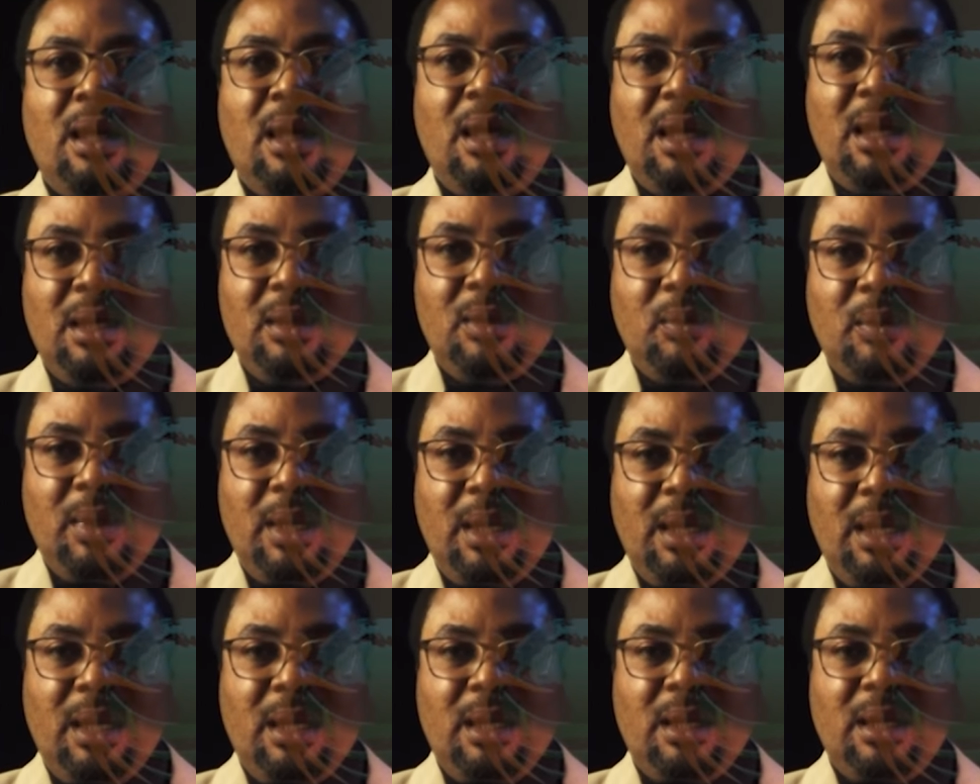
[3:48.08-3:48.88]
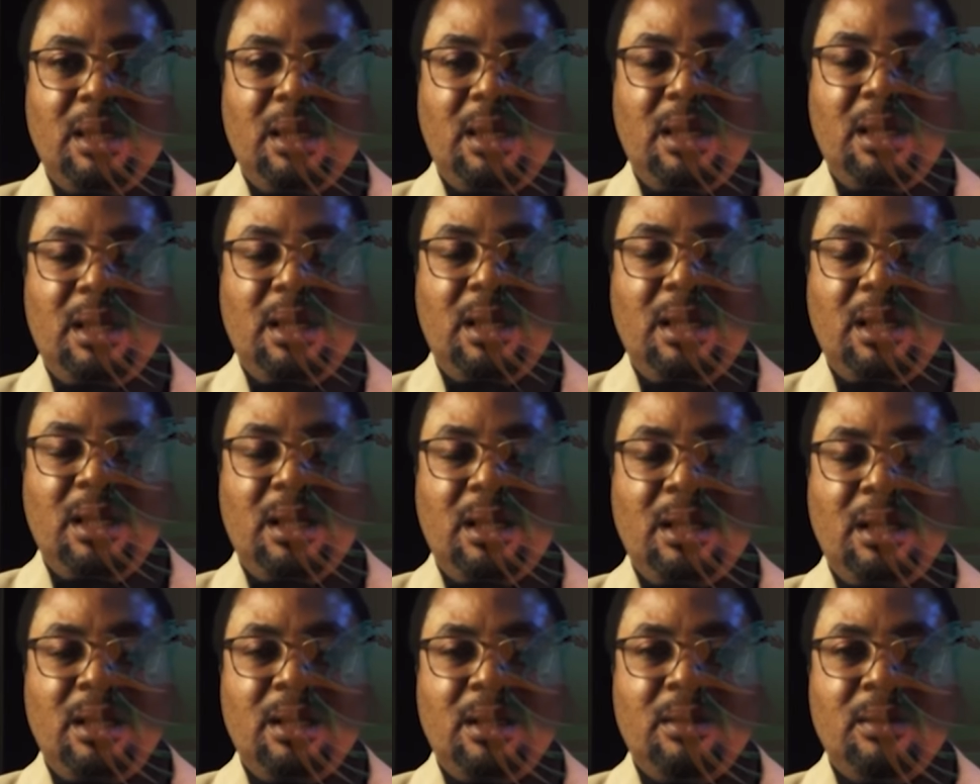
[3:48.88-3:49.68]
and we are
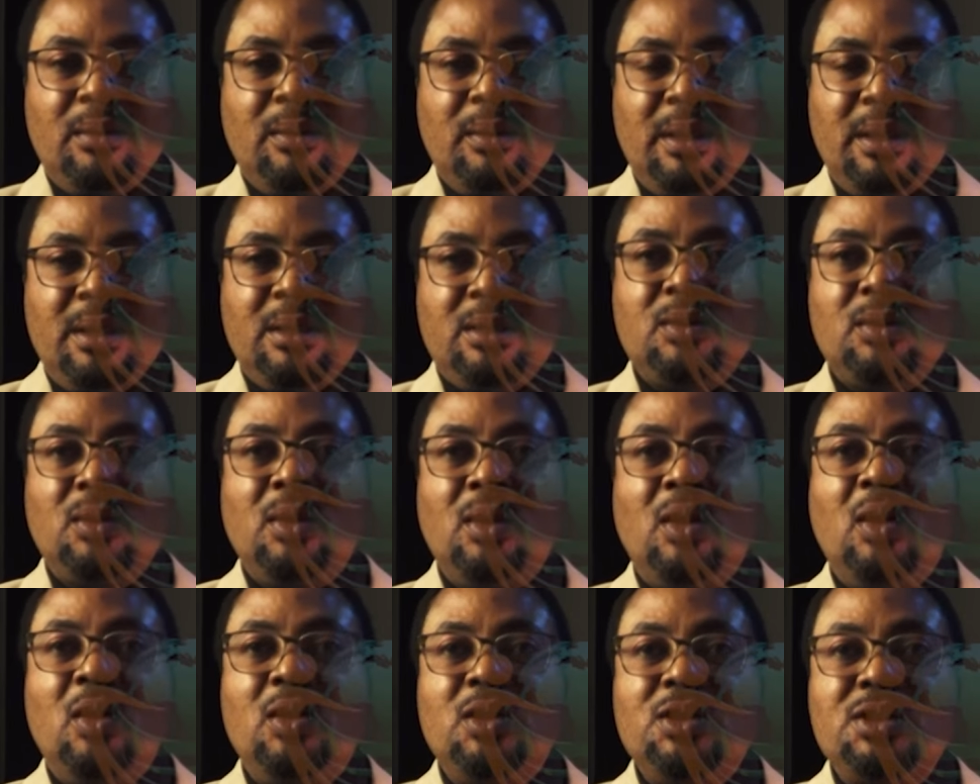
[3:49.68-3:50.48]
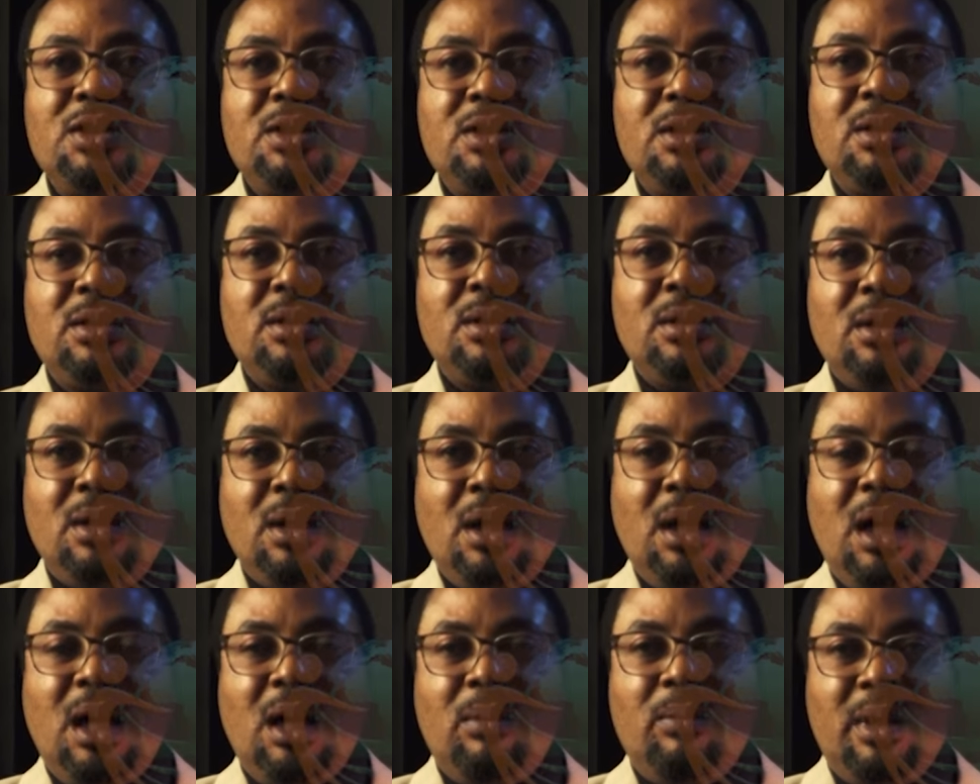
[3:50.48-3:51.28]
uh, ready to launch
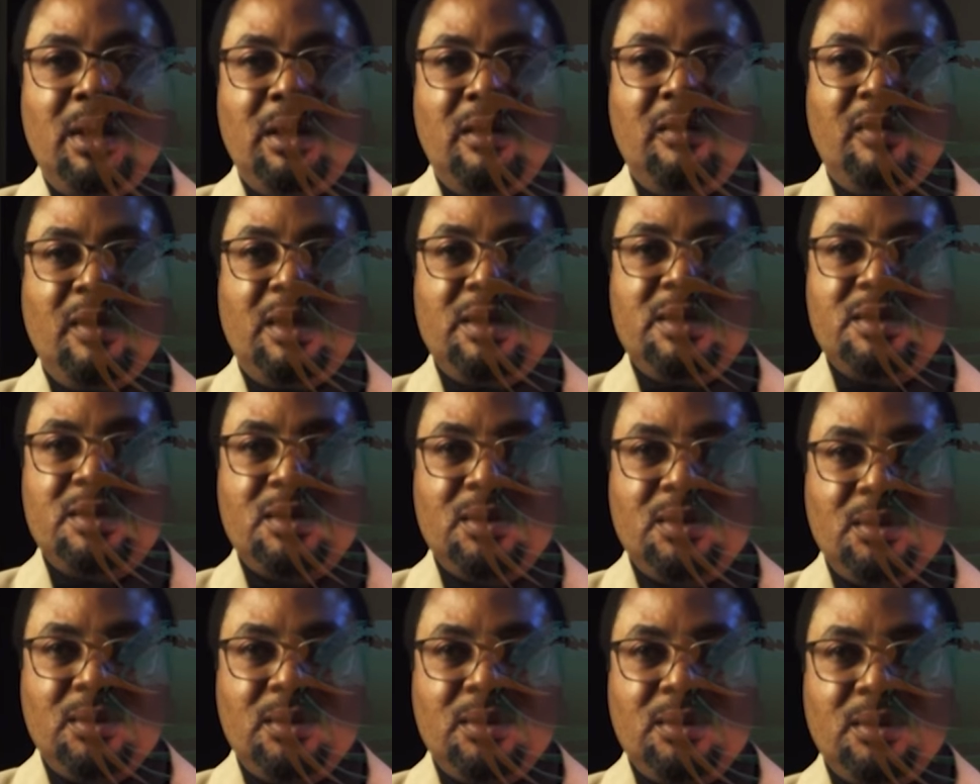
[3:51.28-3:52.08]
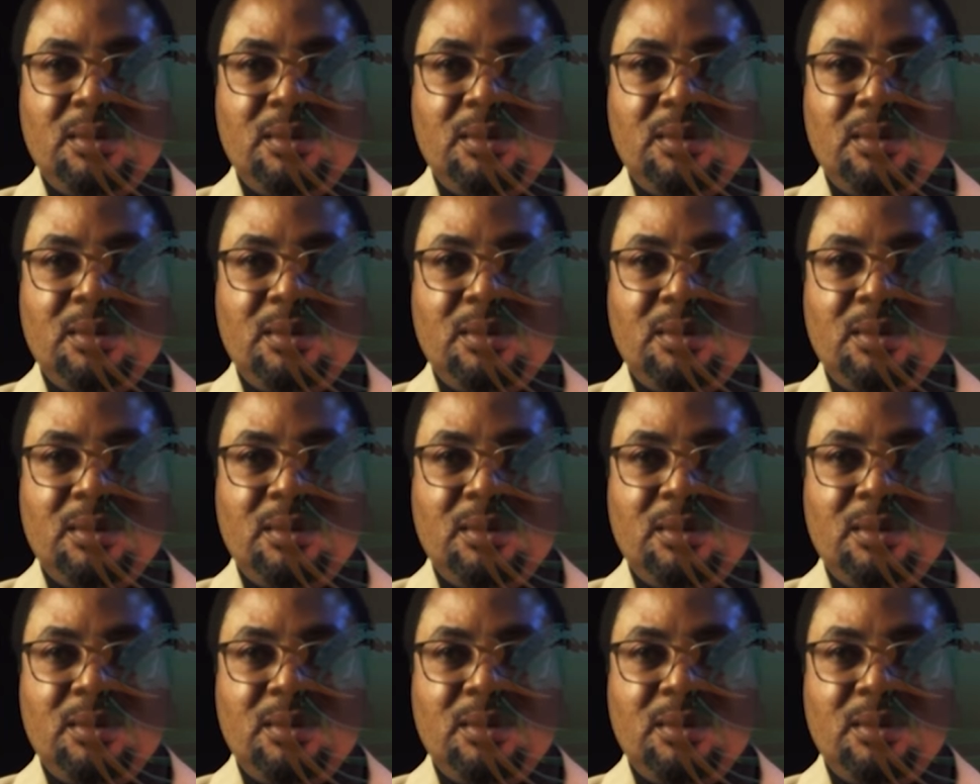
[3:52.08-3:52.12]
our manifesto,